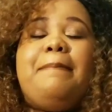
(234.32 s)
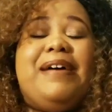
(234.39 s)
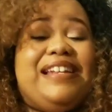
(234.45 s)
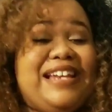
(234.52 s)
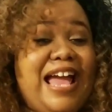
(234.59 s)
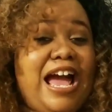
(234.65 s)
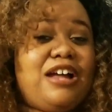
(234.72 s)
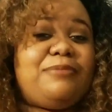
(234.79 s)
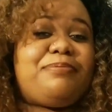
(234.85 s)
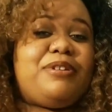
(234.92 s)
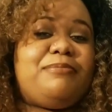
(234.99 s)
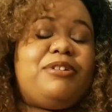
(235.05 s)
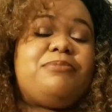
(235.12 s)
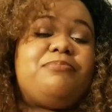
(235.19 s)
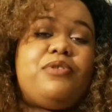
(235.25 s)
But now
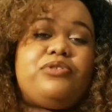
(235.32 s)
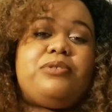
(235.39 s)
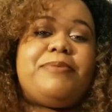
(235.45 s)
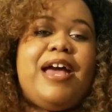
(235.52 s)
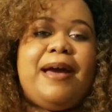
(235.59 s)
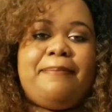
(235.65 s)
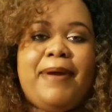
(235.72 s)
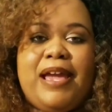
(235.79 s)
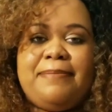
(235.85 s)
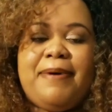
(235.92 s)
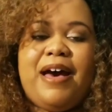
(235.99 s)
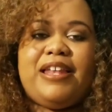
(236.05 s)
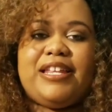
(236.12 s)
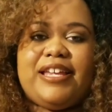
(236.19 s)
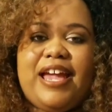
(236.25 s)
pretty much most of them have
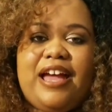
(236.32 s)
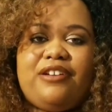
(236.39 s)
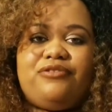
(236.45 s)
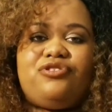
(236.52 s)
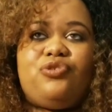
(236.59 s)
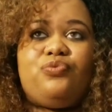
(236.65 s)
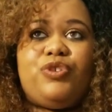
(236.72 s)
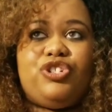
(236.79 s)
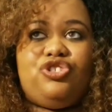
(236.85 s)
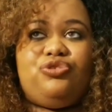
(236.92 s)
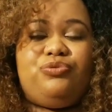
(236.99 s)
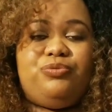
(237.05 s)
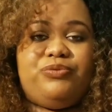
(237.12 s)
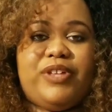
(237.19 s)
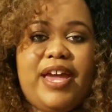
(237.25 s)
PayPal accounts. So once
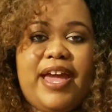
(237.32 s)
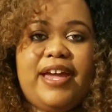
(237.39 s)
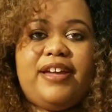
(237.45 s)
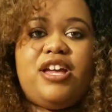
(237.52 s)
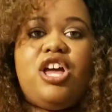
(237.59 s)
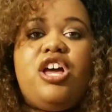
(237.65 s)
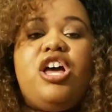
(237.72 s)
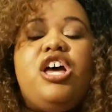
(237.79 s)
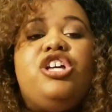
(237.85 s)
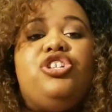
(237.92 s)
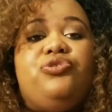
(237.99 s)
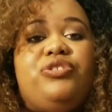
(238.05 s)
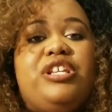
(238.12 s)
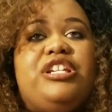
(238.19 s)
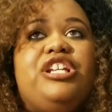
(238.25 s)
you do that,
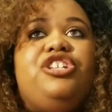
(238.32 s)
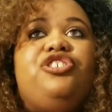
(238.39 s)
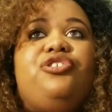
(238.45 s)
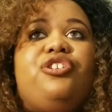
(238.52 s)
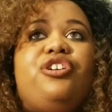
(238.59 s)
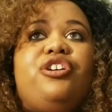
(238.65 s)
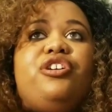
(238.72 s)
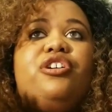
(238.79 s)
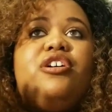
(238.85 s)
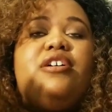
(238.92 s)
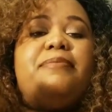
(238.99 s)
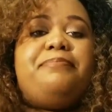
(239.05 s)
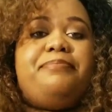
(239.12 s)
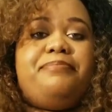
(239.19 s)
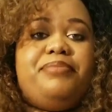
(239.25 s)
you send in your
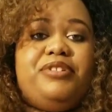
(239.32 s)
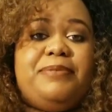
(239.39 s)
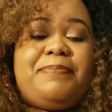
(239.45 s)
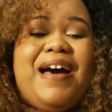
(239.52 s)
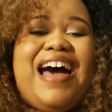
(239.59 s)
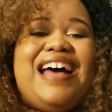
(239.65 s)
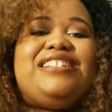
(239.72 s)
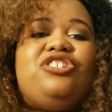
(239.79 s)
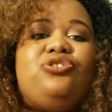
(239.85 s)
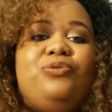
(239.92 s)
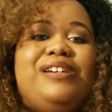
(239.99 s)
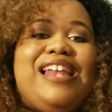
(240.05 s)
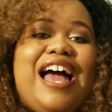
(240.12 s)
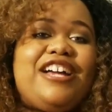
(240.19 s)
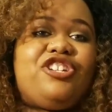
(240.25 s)
deposit
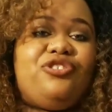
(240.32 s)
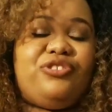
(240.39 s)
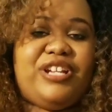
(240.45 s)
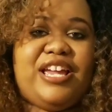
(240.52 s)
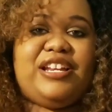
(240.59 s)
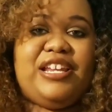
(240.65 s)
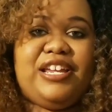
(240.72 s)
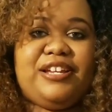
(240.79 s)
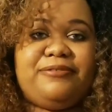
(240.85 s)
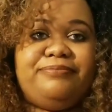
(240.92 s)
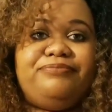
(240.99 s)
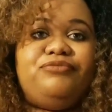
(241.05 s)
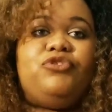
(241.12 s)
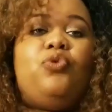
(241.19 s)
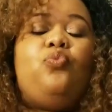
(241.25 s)
to lock your date in.
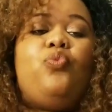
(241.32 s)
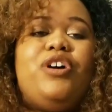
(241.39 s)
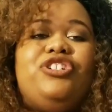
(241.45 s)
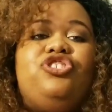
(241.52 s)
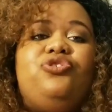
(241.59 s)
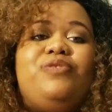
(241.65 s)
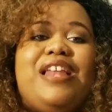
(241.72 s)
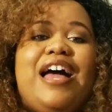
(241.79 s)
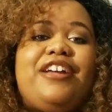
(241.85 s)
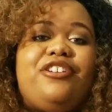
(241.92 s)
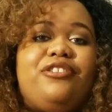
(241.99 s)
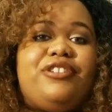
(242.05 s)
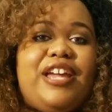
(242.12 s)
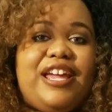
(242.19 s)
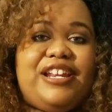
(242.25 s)
Once you lock
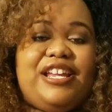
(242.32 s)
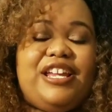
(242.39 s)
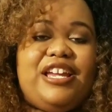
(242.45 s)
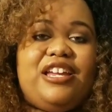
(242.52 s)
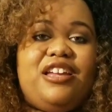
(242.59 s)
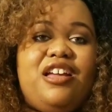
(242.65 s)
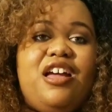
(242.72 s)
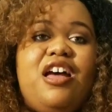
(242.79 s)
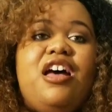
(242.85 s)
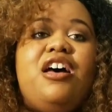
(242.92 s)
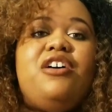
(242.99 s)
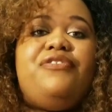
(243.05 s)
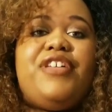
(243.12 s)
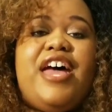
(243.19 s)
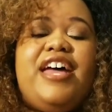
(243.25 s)
your date in,
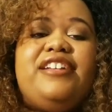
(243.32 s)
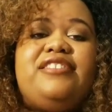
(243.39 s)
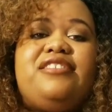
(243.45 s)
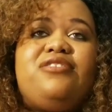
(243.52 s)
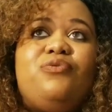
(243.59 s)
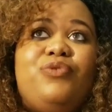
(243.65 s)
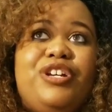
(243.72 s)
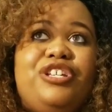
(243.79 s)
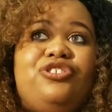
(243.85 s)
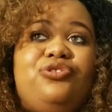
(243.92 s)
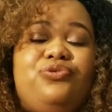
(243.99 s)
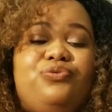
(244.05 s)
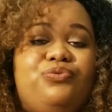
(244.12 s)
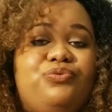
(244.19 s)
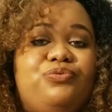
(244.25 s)
that's when
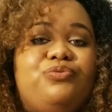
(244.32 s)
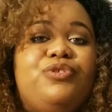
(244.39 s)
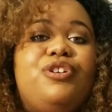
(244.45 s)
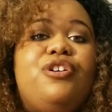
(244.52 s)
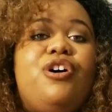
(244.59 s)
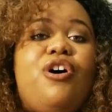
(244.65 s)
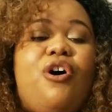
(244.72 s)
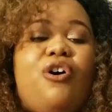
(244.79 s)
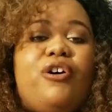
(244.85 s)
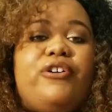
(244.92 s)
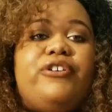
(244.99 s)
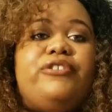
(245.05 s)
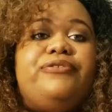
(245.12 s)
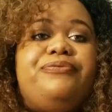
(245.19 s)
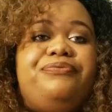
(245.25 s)
you
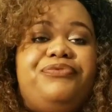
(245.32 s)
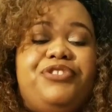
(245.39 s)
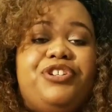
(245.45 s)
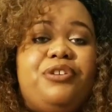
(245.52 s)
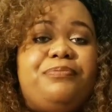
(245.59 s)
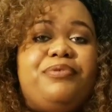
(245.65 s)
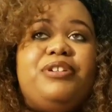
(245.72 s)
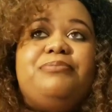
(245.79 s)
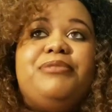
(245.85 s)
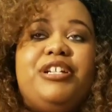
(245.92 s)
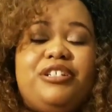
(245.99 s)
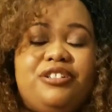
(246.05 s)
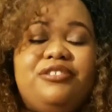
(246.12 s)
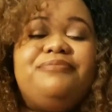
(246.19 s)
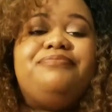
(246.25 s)
are, pretty
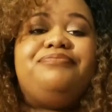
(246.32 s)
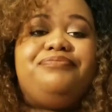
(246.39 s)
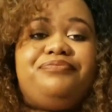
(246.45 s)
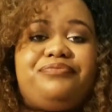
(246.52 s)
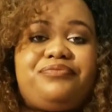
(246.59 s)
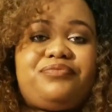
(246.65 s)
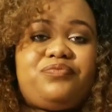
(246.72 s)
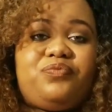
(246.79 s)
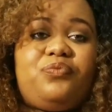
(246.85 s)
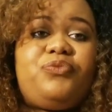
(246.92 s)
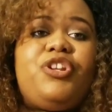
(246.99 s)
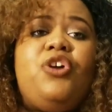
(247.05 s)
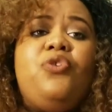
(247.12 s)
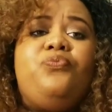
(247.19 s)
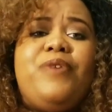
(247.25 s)
much
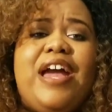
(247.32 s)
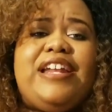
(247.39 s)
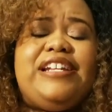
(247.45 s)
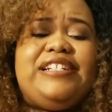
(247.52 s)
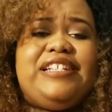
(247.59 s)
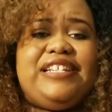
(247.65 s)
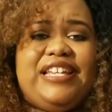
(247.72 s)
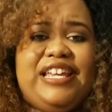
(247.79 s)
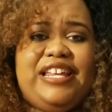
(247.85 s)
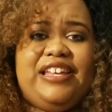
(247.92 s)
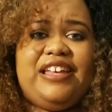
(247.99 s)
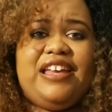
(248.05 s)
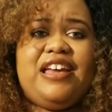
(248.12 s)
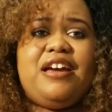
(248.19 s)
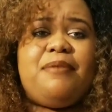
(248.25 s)
ready to
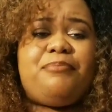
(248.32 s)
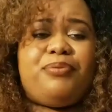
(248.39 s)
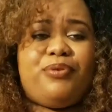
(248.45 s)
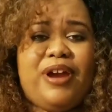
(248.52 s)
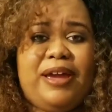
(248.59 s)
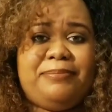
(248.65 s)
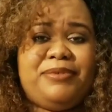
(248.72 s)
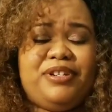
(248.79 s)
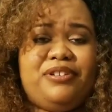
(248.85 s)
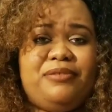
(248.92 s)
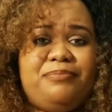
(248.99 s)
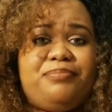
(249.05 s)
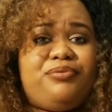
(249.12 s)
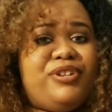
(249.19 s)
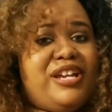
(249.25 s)
get prepped,
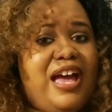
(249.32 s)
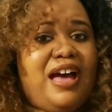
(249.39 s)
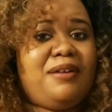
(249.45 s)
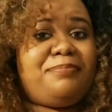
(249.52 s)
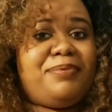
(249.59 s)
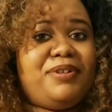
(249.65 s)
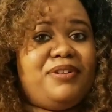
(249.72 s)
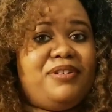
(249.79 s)
pre-op.